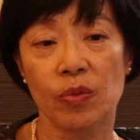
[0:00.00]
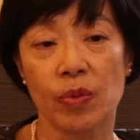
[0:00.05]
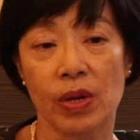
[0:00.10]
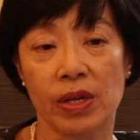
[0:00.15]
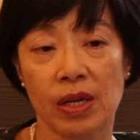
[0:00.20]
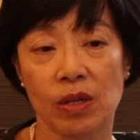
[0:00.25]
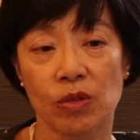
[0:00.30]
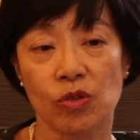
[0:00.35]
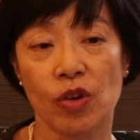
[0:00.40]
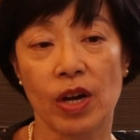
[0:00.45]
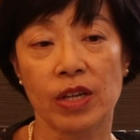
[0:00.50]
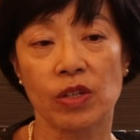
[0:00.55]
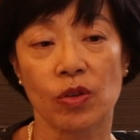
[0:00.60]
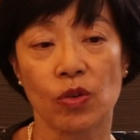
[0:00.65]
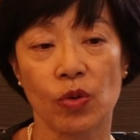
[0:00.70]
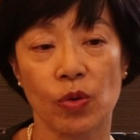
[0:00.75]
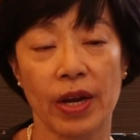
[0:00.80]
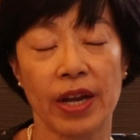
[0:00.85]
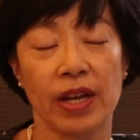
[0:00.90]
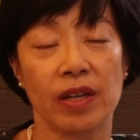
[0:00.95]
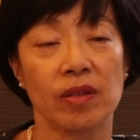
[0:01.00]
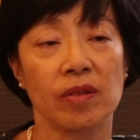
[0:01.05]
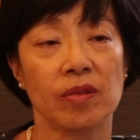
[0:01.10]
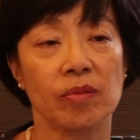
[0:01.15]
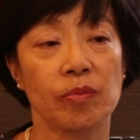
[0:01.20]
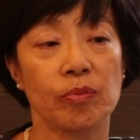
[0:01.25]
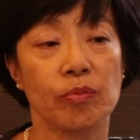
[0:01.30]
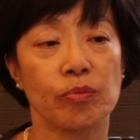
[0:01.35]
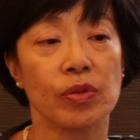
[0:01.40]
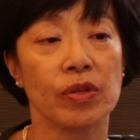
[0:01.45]
we're now trying to look at
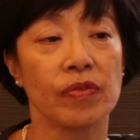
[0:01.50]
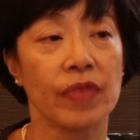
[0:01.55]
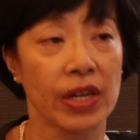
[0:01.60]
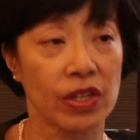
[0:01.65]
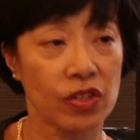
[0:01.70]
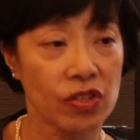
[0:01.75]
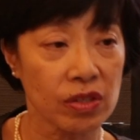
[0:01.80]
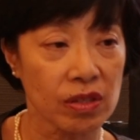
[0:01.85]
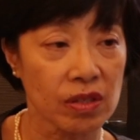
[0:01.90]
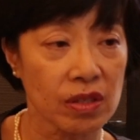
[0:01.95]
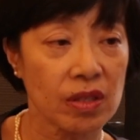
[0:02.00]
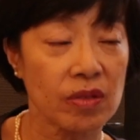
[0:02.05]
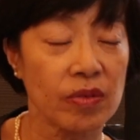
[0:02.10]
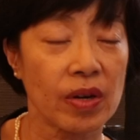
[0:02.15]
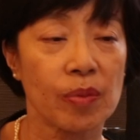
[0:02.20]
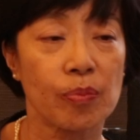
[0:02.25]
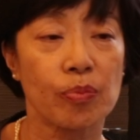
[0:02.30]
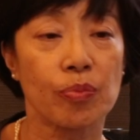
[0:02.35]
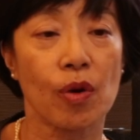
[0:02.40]
prevention, right?